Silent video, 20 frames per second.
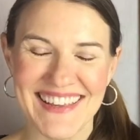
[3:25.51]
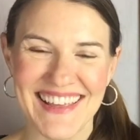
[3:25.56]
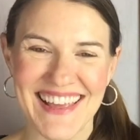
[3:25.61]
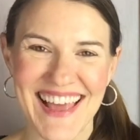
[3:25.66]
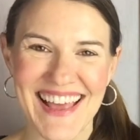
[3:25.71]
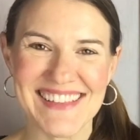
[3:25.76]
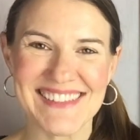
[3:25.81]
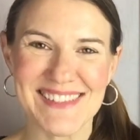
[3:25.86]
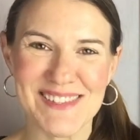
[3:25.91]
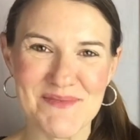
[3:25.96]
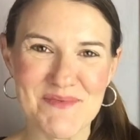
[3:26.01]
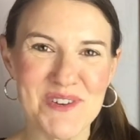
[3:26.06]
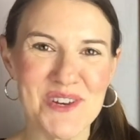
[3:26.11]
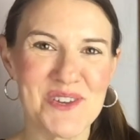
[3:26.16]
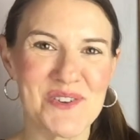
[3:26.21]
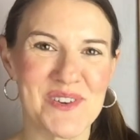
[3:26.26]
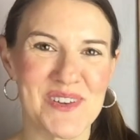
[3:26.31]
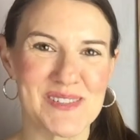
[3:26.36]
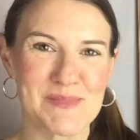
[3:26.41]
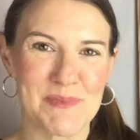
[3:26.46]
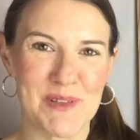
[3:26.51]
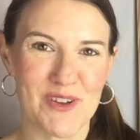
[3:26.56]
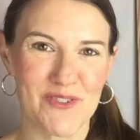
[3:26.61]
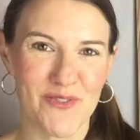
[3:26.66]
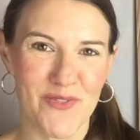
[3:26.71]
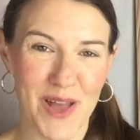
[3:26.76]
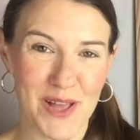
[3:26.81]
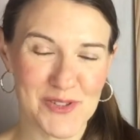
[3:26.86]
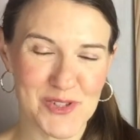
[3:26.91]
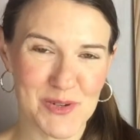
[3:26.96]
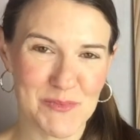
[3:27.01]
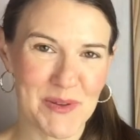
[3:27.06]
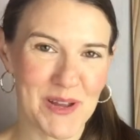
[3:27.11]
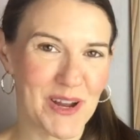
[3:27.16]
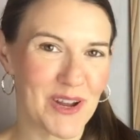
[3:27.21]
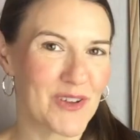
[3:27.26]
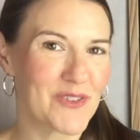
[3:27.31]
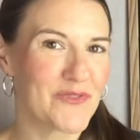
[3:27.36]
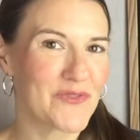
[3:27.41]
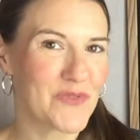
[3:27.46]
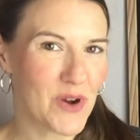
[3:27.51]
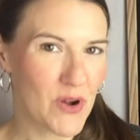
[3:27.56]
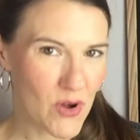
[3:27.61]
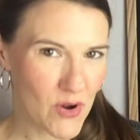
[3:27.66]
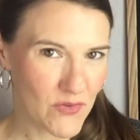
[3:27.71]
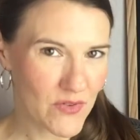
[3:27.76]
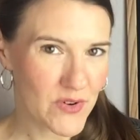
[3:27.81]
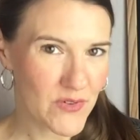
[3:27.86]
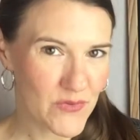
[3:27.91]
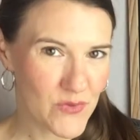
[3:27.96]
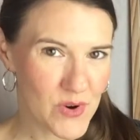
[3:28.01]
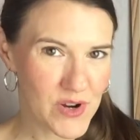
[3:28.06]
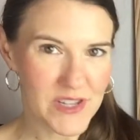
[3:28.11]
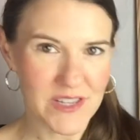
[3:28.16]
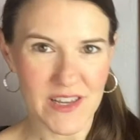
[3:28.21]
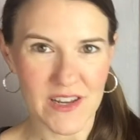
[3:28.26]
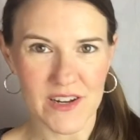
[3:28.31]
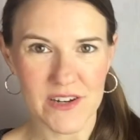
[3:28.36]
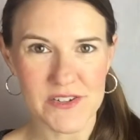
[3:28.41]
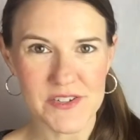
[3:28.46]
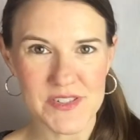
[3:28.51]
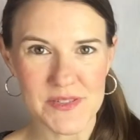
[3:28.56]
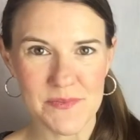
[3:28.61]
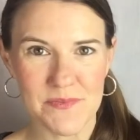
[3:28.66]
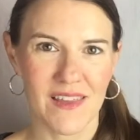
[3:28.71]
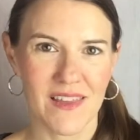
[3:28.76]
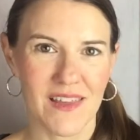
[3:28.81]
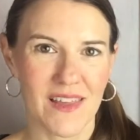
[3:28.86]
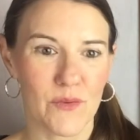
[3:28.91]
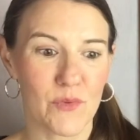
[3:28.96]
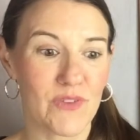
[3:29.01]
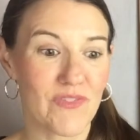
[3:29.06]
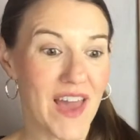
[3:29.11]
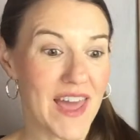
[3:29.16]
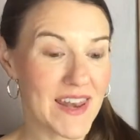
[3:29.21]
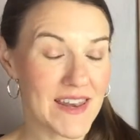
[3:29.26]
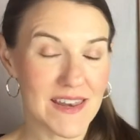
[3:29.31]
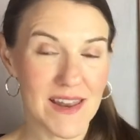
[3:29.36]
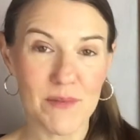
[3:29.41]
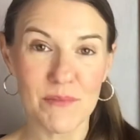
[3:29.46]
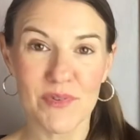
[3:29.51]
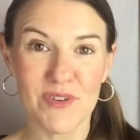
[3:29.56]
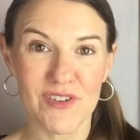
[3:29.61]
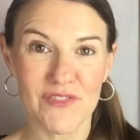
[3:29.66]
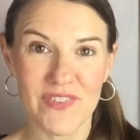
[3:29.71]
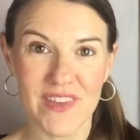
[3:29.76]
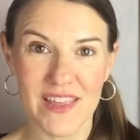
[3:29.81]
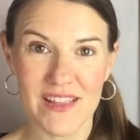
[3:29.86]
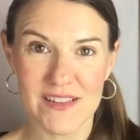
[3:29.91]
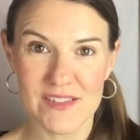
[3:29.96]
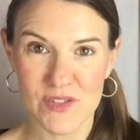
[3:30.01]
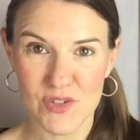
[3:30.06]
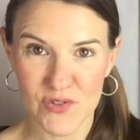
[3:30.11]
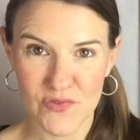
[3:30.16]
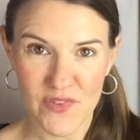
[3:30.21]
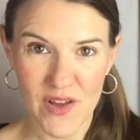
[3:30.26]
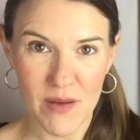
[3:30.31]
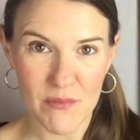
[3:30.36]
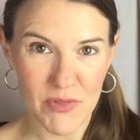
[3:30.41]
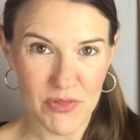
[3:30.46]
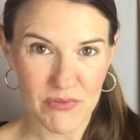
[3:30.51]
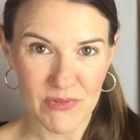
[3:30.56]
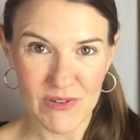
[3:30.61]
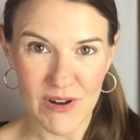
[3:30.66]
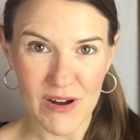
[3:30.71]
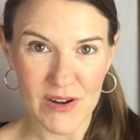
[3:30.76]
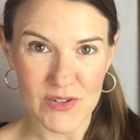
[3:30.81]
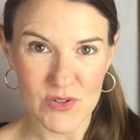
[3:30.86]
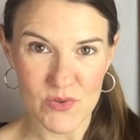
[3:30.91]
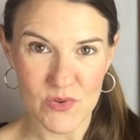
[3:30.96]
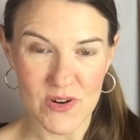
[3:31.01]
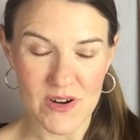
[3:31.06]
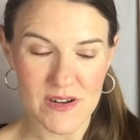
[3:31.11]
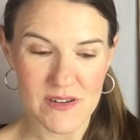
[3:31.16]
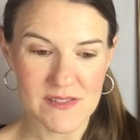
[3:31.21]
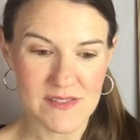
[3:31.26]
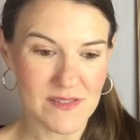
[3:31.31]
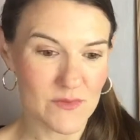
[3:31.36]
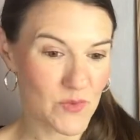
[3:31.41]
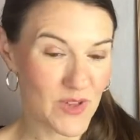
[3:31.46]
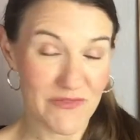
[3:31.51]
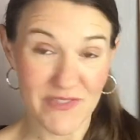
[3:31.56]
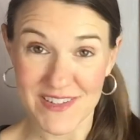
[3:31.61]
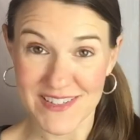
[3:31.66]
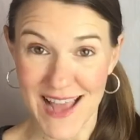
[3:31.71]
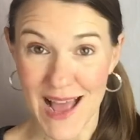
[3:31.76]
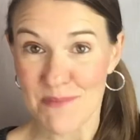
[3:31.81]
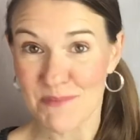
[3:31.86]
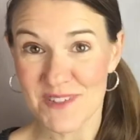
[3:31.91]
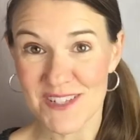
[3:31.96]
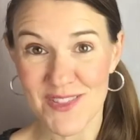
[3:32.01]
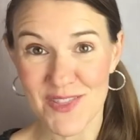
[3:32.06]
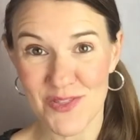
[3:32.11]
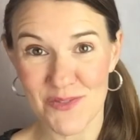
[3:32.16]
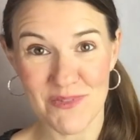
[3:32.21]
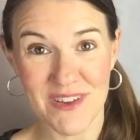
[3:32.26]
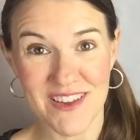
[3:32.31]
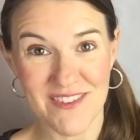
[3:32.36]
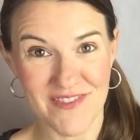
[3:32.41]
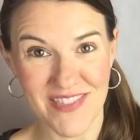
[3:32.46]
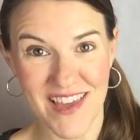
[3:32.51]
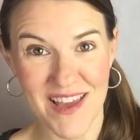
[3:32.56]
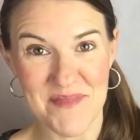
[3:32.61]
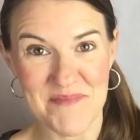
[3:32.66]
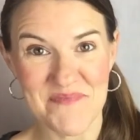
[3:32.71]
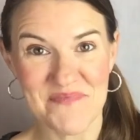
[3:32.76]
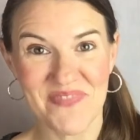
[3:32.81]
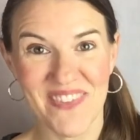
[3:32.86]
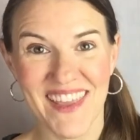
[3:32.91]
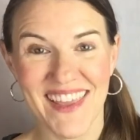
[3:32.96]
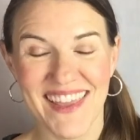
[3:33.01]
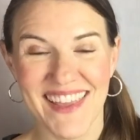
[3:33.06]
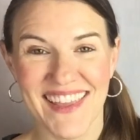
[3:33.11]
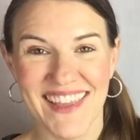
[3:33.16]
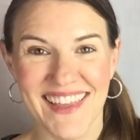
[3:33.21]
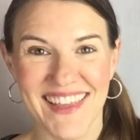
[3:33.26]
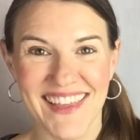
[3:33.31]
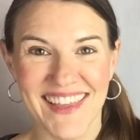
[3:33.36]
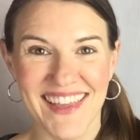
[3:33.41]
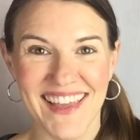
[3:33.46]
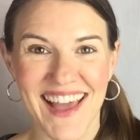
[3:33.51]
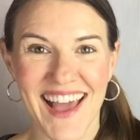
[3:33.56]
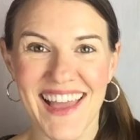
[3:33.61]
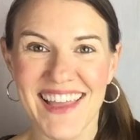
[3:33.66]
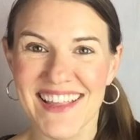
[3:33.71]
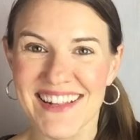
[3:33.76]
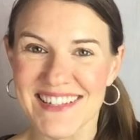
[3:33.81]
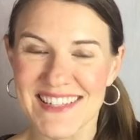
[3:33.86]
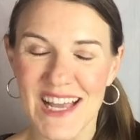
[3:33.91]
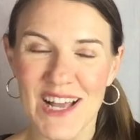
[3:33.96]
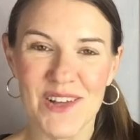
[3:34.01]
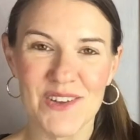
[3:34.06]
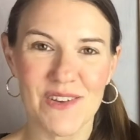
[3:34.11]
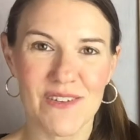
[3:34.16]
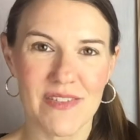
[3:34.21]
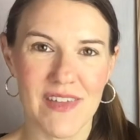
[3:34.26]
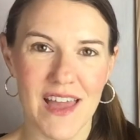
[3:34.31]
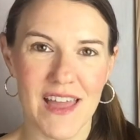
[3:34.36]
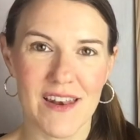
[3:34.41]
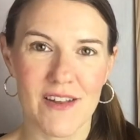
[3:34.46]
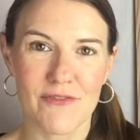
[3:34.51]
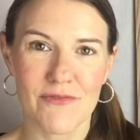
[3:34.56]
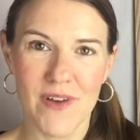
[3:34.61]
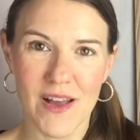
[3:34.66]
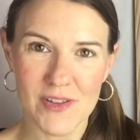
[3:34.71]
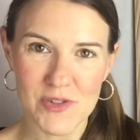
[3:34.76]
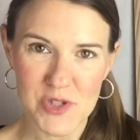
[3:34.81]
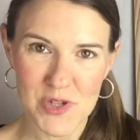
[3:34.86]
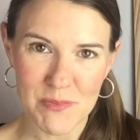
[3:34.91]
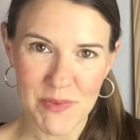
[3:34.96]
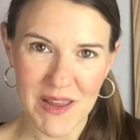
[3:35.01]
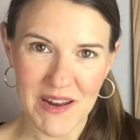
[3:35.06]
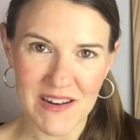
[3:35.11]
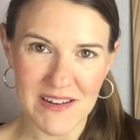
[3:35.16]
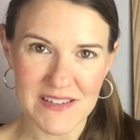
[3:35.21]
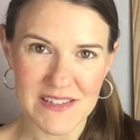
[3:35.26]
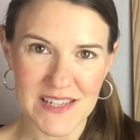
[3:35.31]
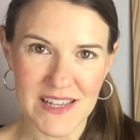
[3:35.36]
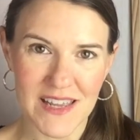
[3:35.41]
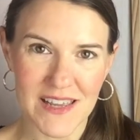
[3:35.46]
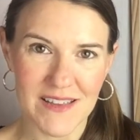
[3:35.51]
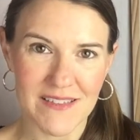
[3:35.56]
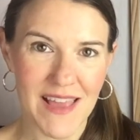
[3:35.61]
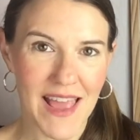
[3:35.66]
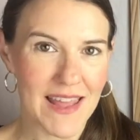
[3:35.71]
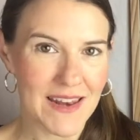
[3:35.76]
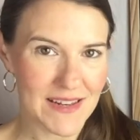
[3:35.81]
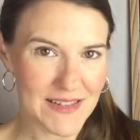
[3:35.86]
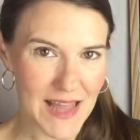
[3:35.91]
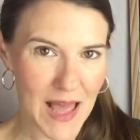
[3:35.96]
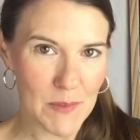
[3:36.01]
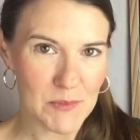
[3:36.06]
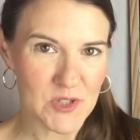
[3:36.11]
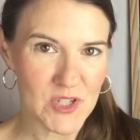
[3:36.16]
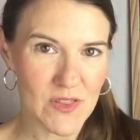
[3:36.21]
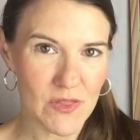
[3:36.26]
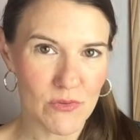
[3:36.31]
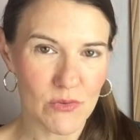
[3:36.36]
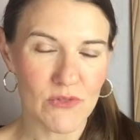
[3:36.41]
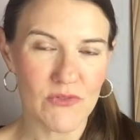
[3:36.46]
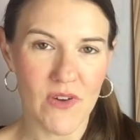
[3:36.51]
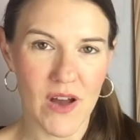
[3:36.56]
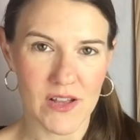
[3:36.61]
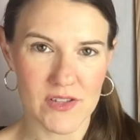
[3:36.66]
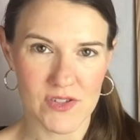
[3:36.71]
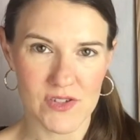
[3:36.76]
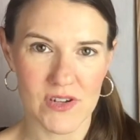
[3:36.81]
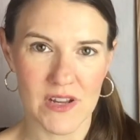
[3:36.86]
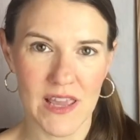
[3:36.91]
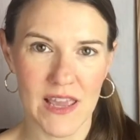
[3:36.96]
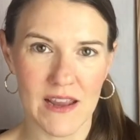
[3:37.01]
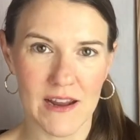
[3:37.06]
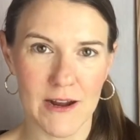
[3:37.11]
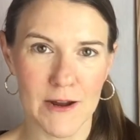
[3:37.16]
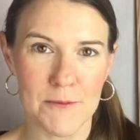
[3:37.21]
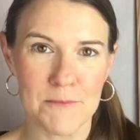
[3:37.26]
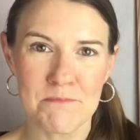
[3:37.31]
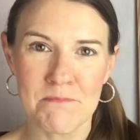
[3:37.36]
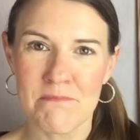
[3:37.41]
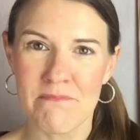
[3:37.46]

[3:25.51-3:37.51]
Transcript: As someone who has been a foster parent for over 4 years, we've had a number of kids who've come through our doors, and we've adopted 3 of them. I can tell you that foster parenting and adoption through foster care